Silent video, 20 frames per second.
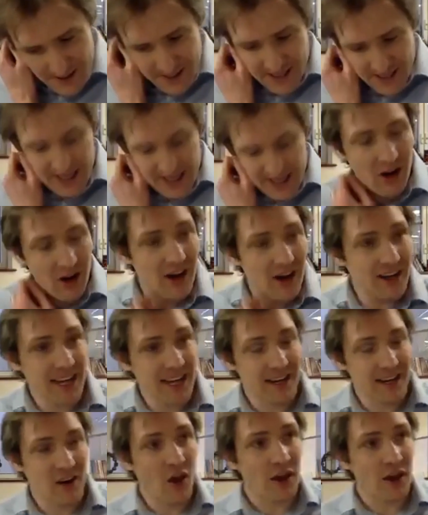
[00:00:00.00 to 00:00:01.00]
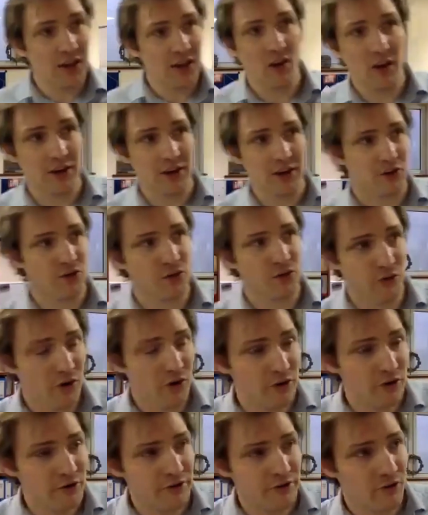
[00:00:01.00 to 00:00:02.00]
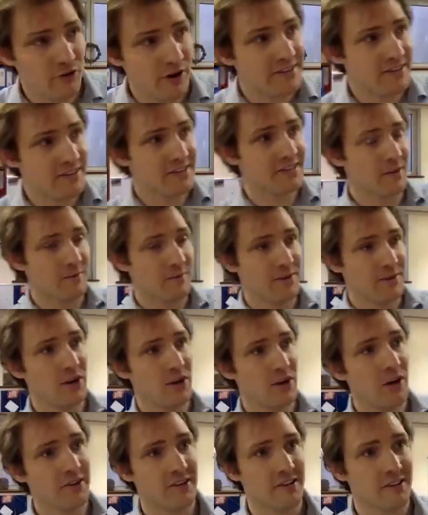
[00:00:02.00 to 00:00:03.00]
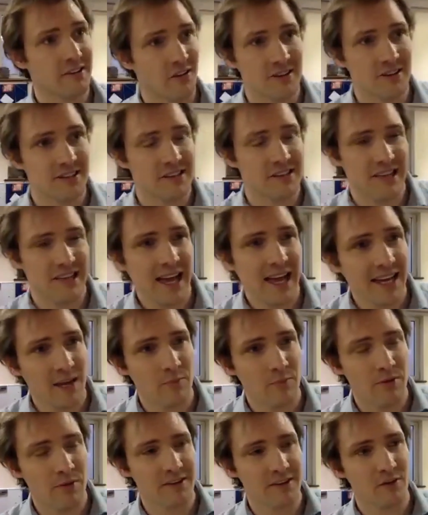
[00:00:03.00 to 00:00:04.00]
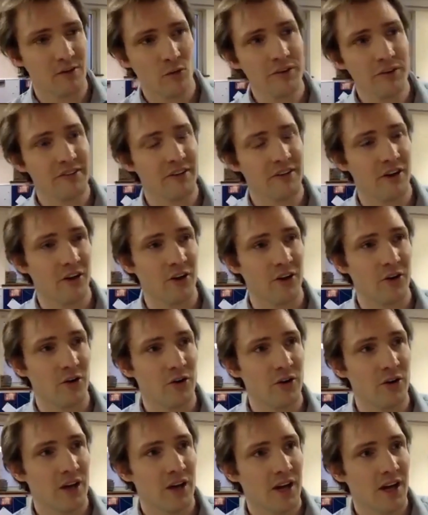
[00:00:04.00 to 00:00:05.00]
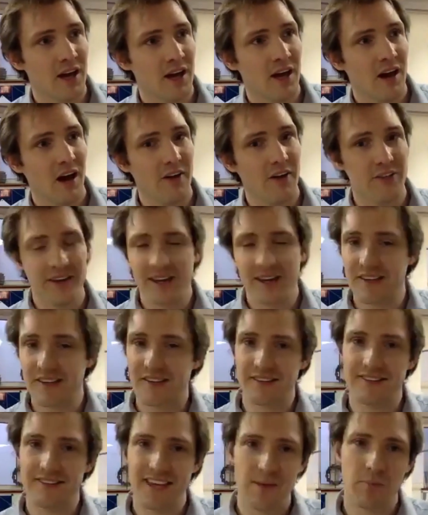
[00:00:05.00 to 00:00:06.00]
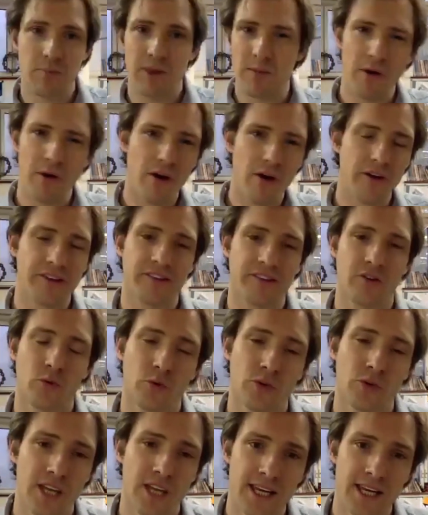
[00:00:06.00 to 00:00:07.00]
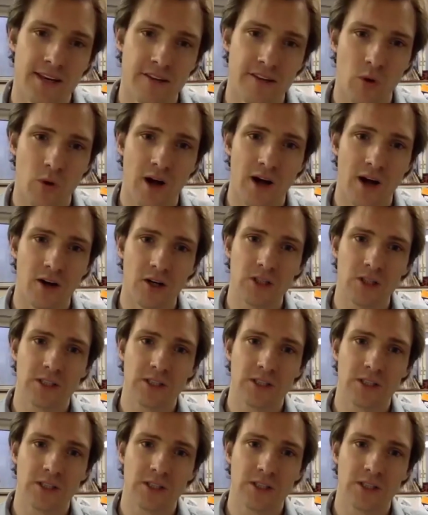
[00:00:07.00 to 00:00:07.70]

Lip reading: Now, again, like truth, grace is something that our society is lacking, but it's also, I think it's a deeply personal need as well.